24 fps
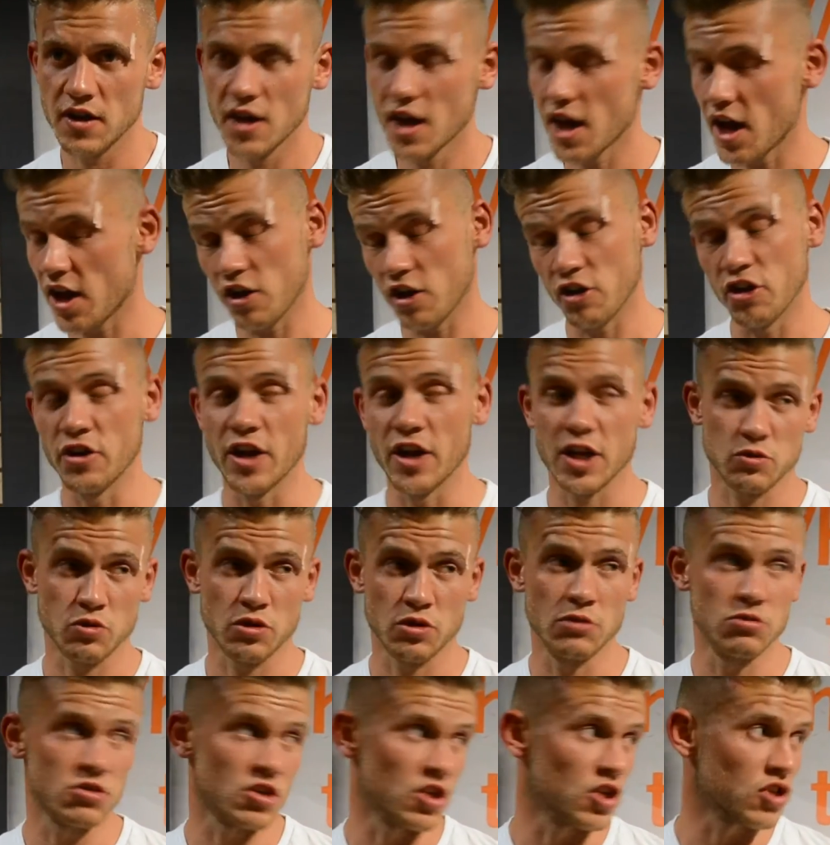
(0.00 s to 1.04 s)
And I knew that's what he
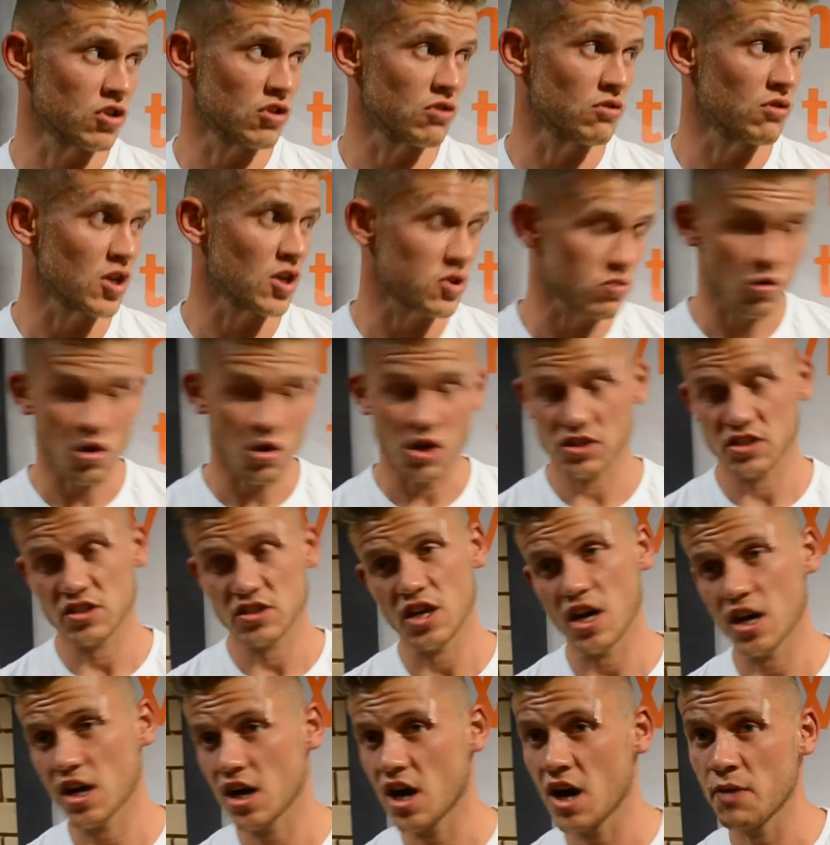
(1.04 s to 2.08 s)
was going to do. And that's why I had to
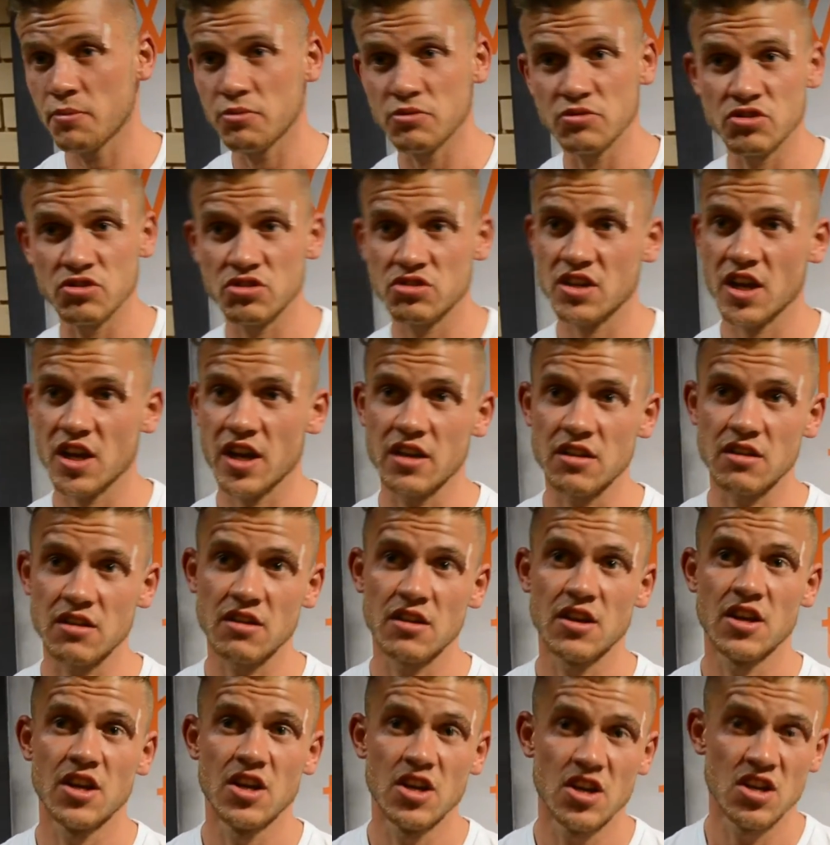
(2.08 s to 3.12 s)
tuck up and just take
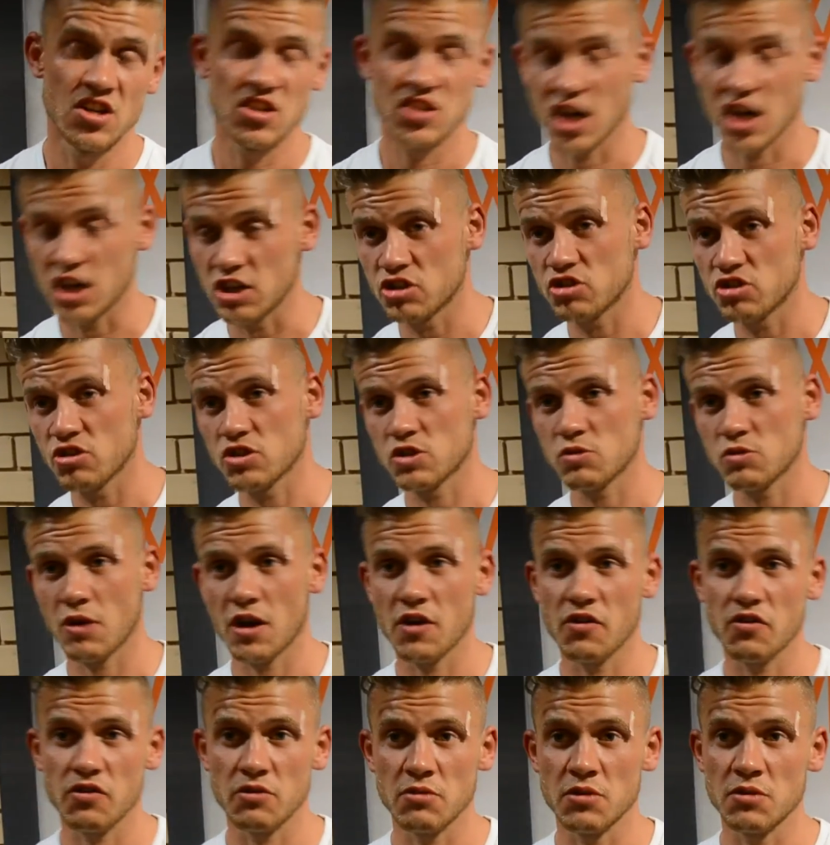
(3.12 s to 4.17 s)
the shots away
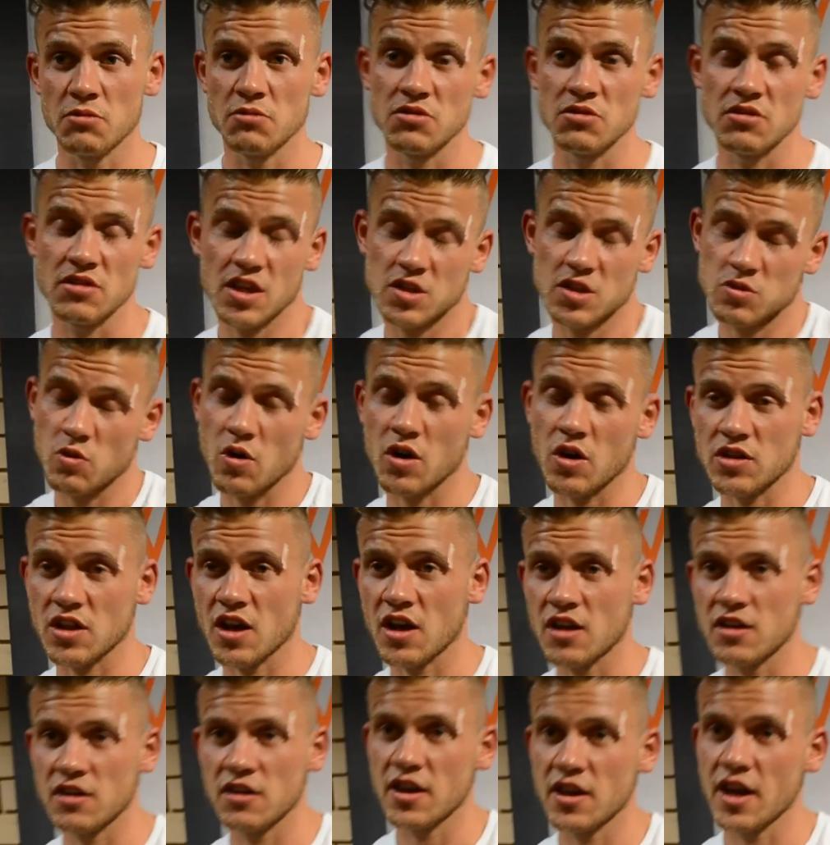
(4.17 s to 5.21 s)
from him. And that's what I've
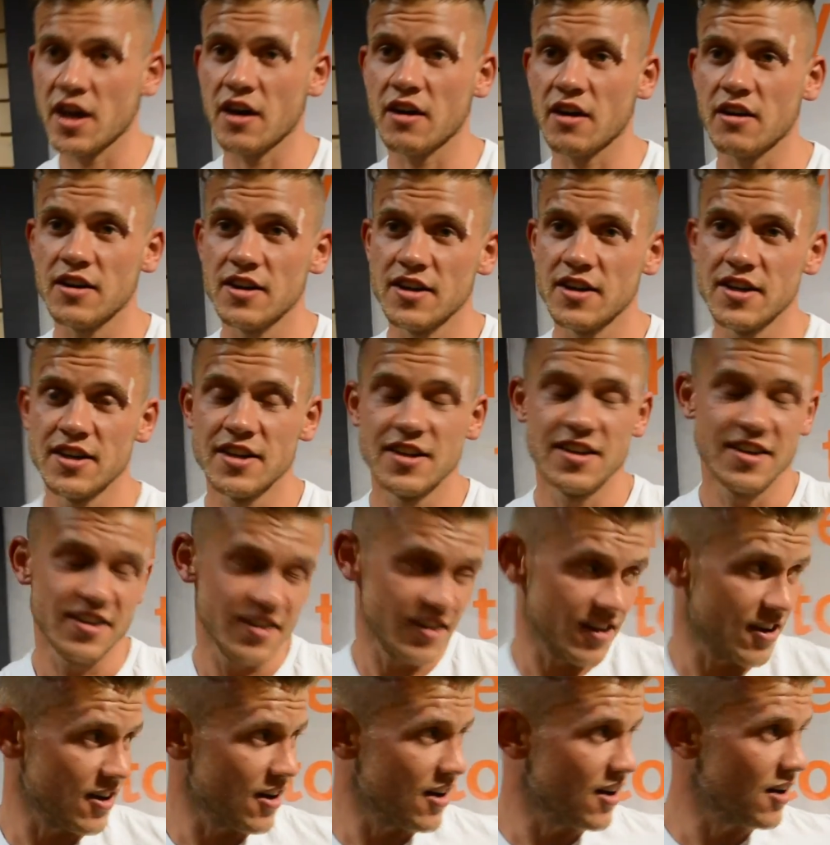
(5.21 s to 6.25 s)
done. And now
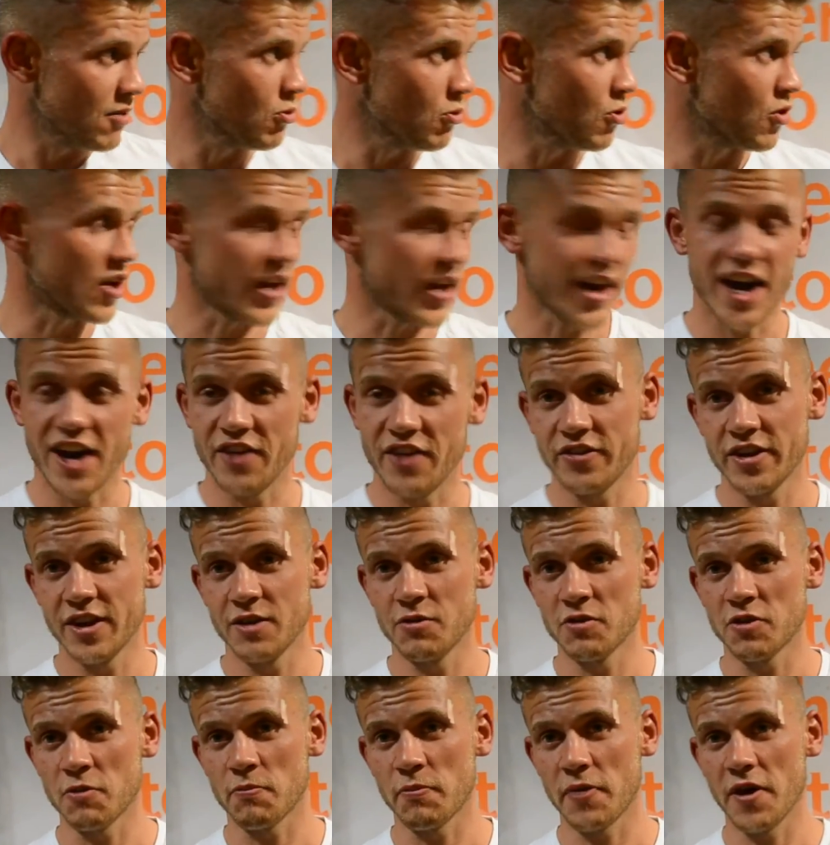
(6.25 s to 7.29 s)
I'm walking out of here
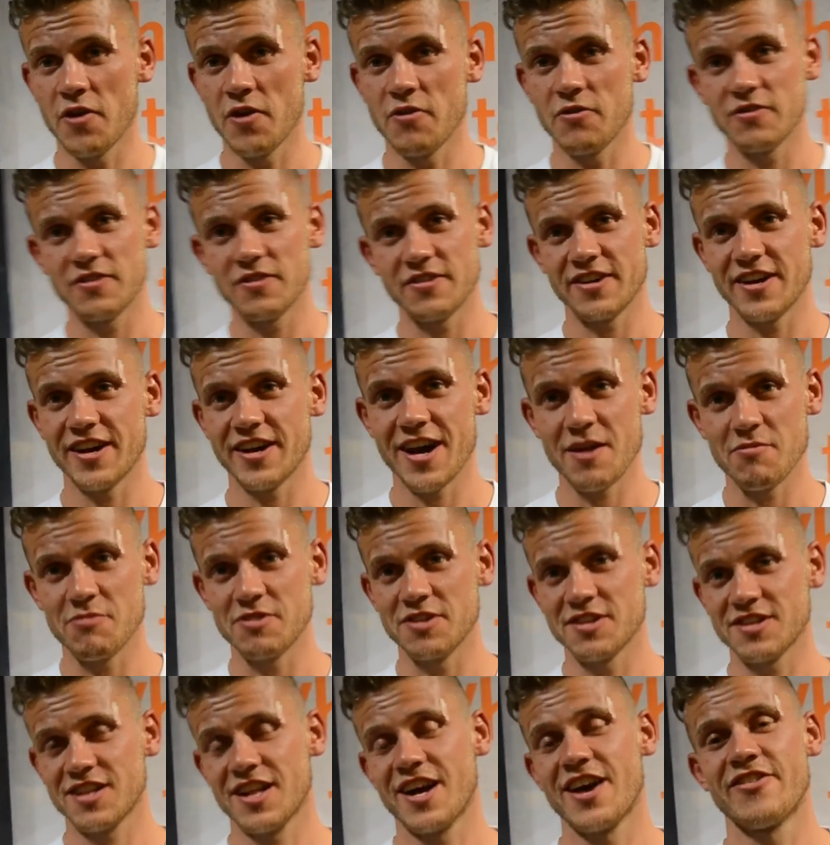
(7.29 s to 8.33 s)
with the belt, happy
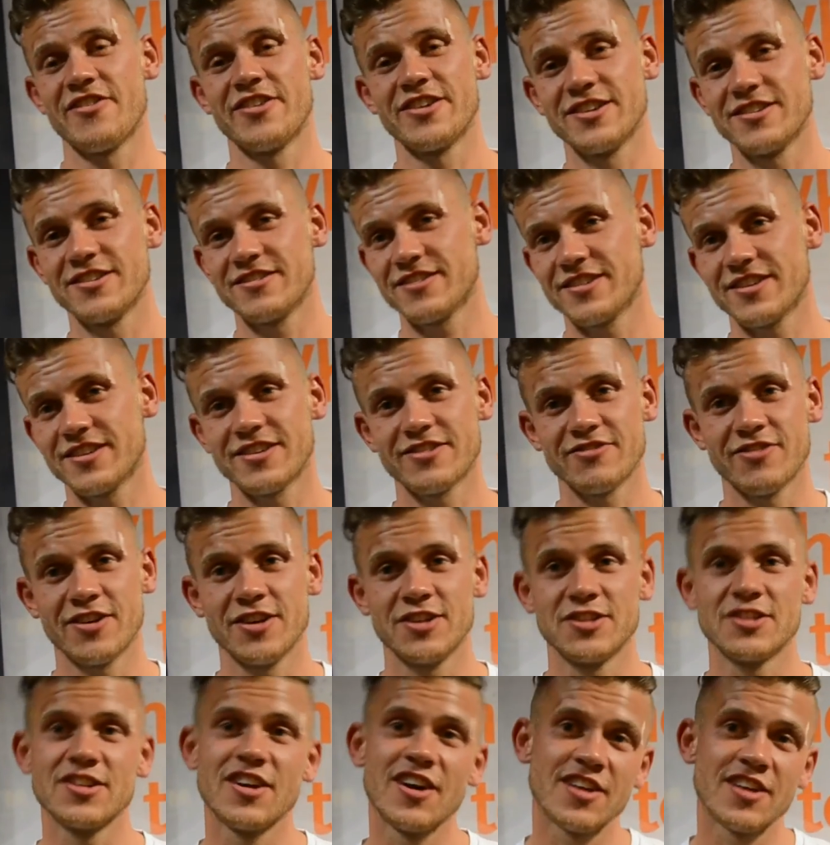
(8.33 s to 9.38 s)
as Larry, and ready
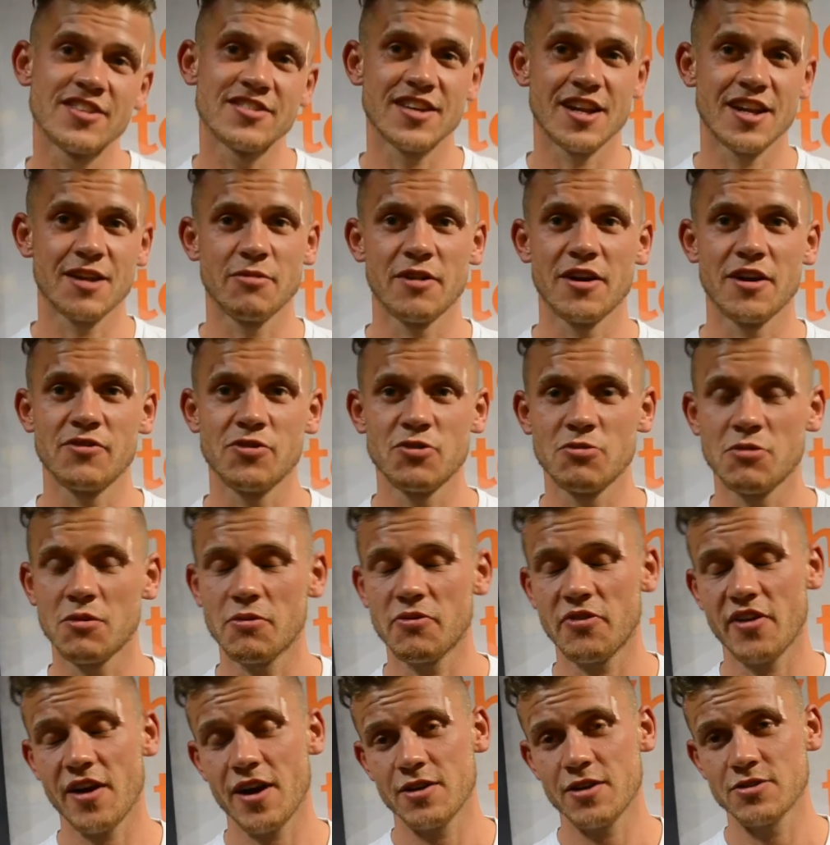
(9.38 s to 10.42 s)
to go and celebrate with all my
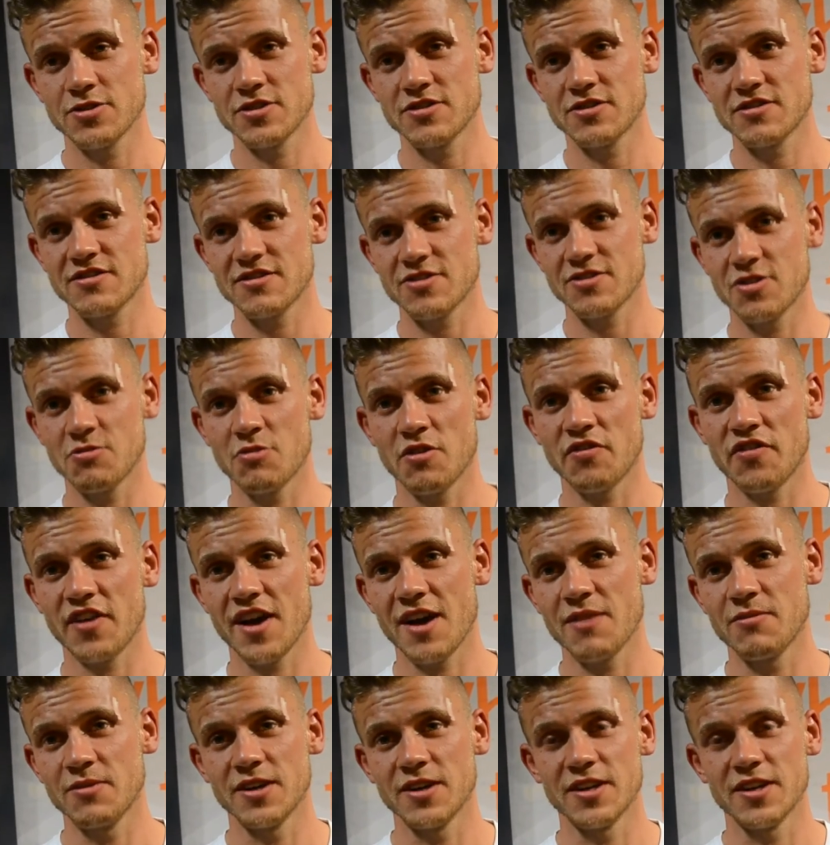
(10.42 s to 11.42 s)
pals and all my family.